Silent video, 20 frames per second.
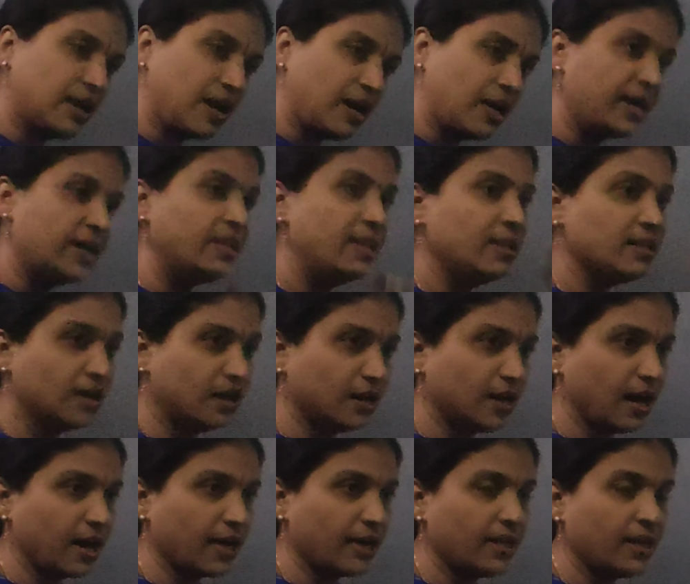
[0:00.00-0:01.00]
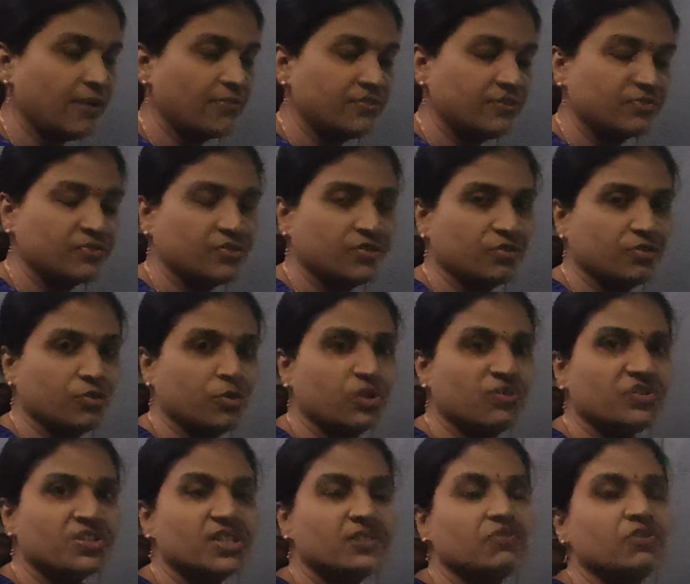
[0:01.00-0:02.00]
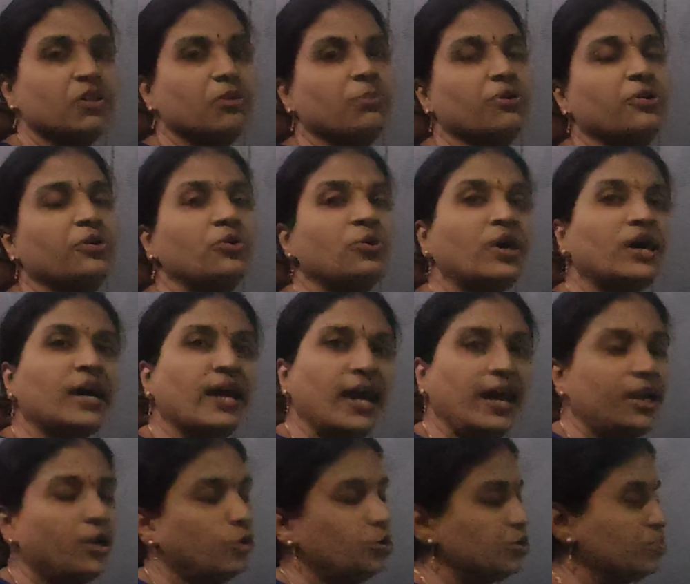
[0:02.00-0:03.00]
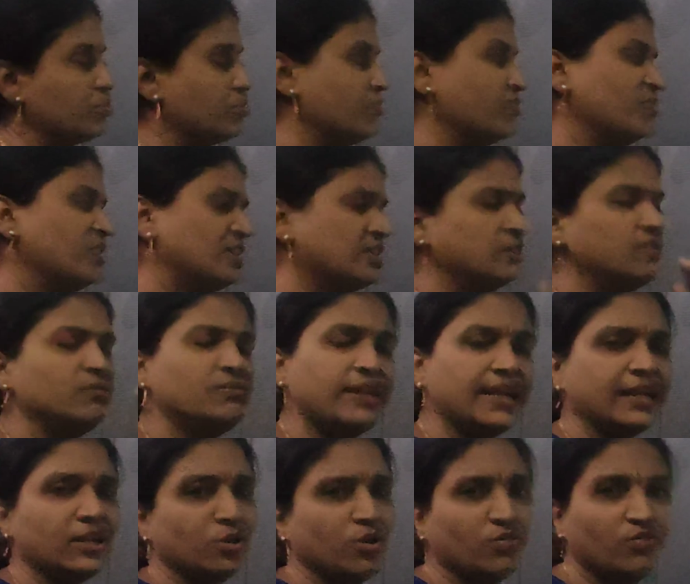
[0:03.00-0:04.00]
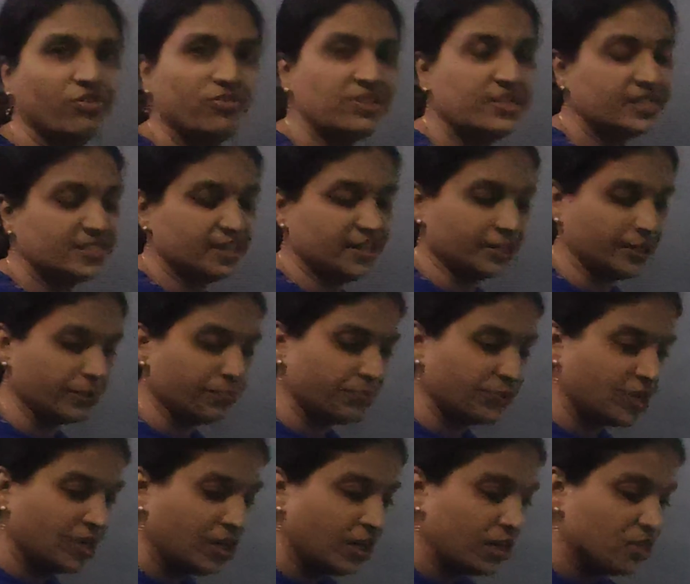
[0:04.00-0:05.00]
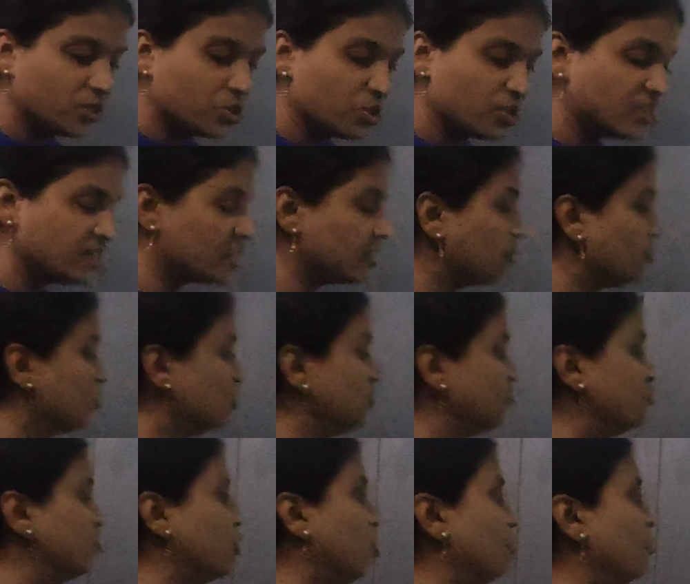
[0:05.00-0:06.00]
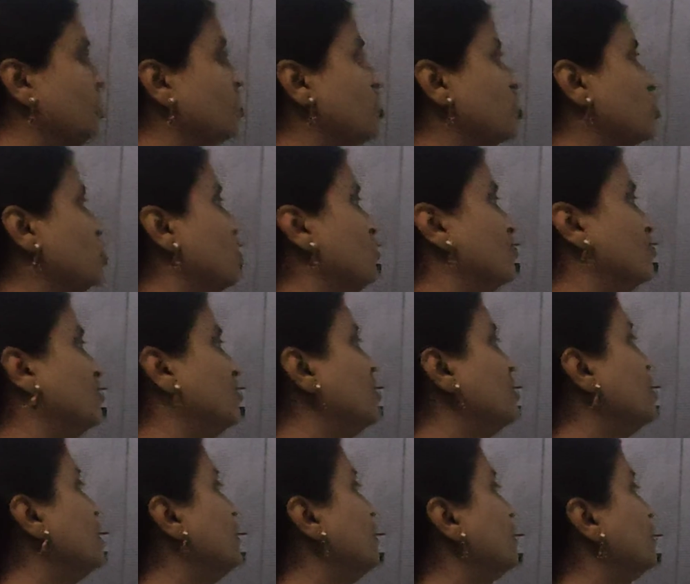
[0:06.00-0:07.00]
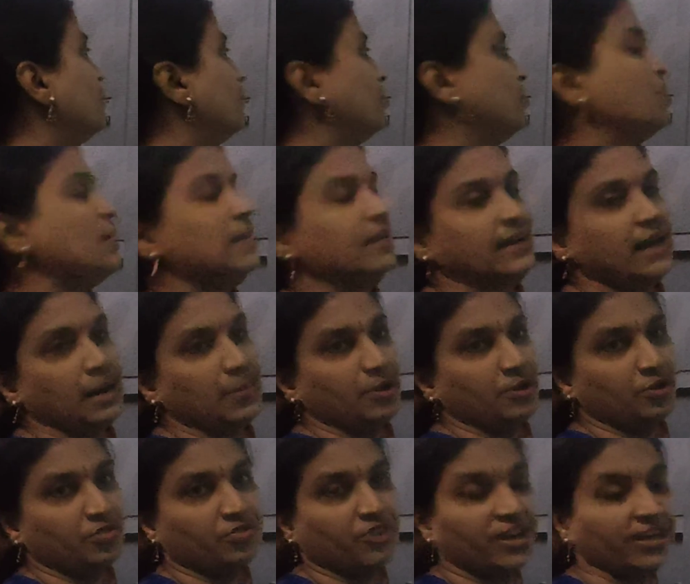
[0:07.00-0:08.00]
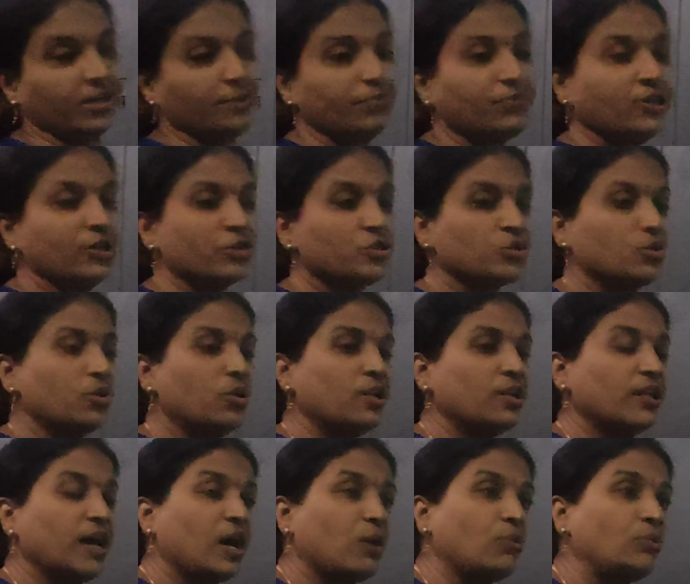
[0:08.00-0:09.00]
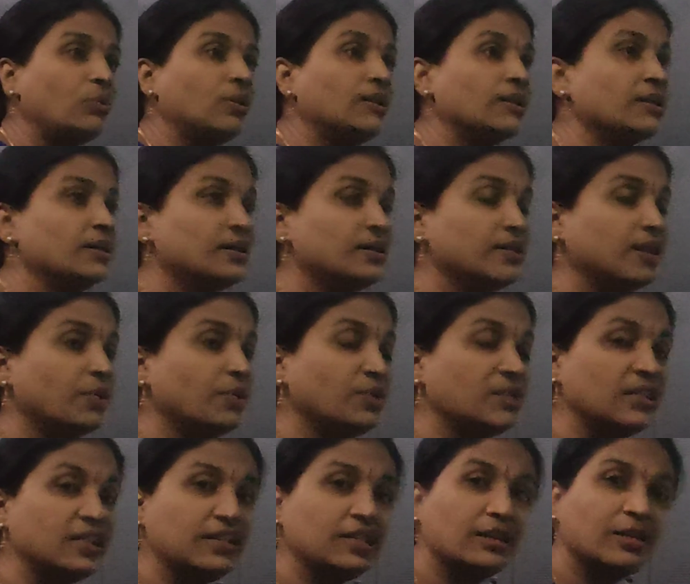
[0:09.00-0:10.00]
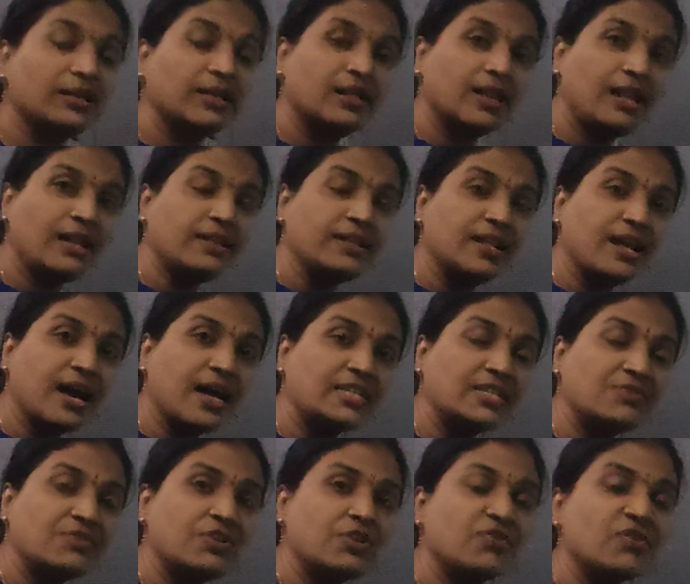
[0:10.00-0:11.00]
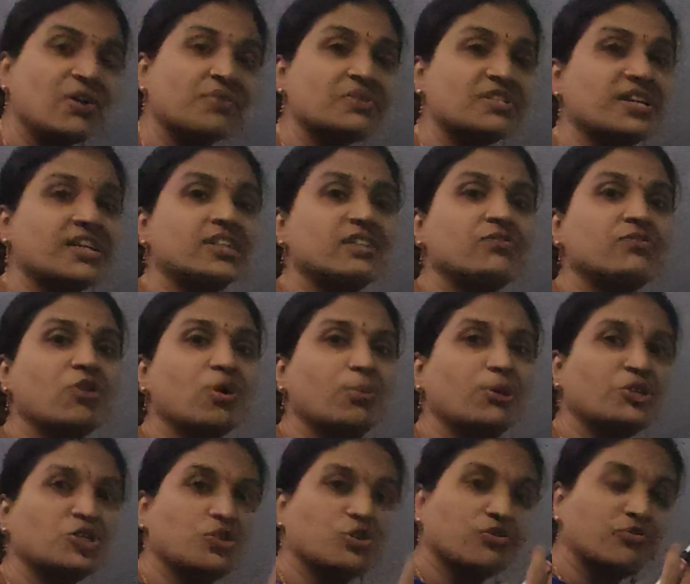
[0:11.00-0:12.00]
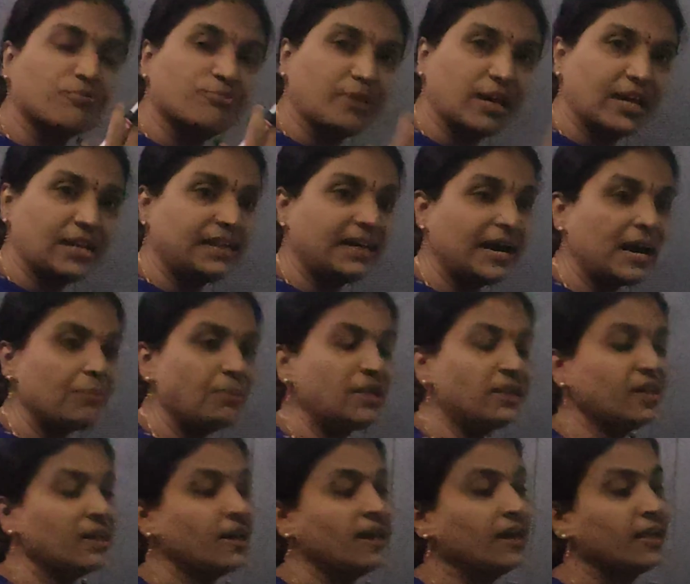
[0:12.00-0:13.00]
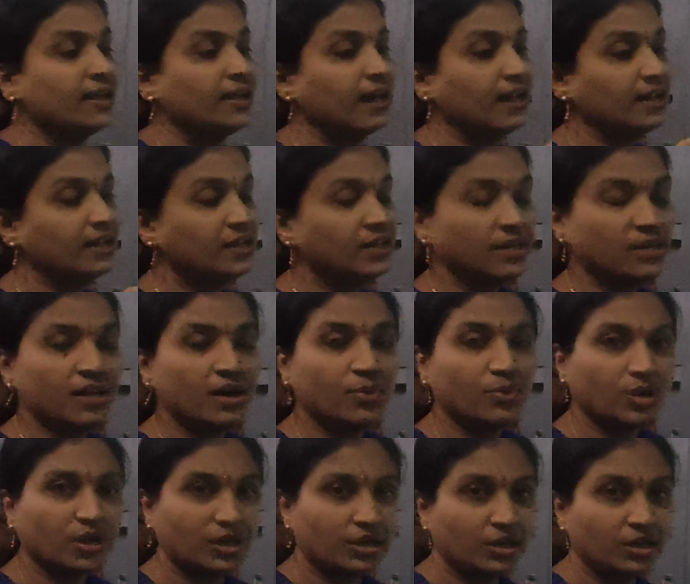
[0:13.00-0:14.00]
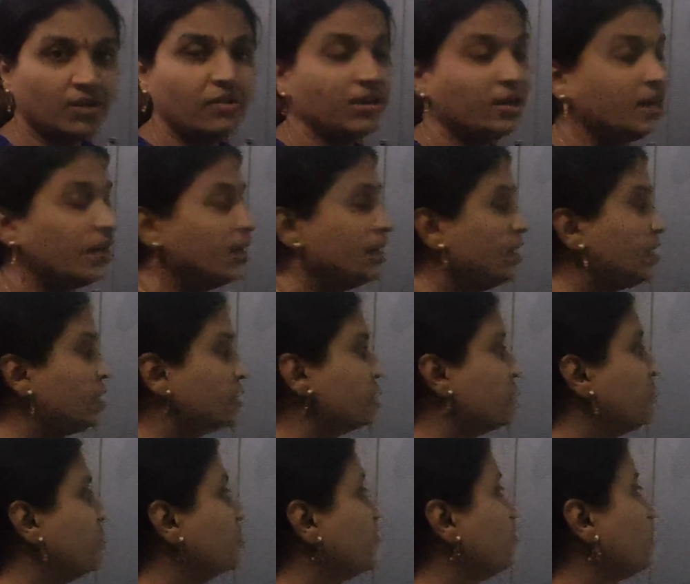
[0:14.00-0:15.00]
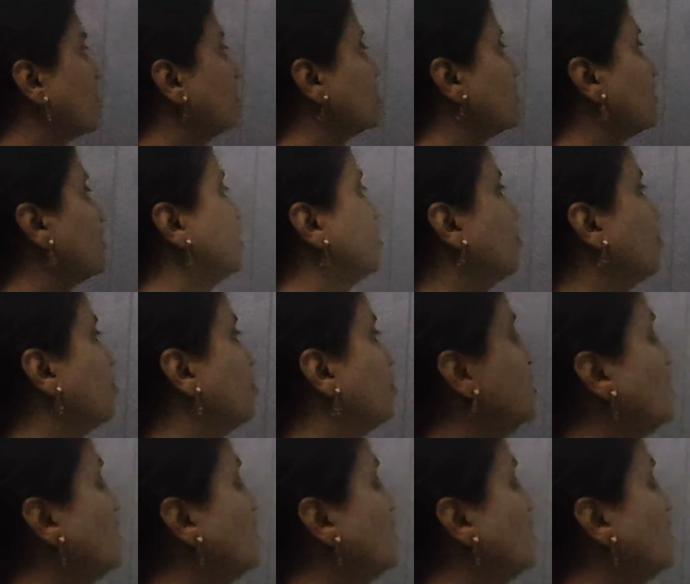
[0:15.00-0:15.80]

again after fertilization to develop into endosperm. Later on we will study. So this is about the formation of the female gametophyte. So now in the last video we have studied the formation of male gamete, and here in this video we have studied about